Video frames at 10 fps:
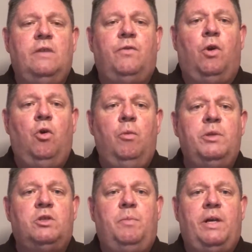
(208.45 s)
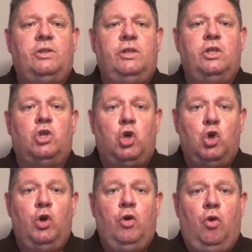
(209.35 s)
if the home inspection is a
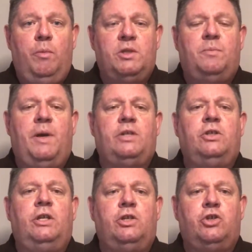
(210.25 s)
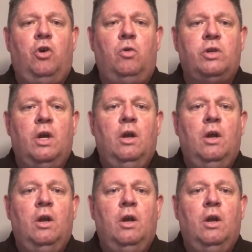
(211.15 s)
good home inspection and shows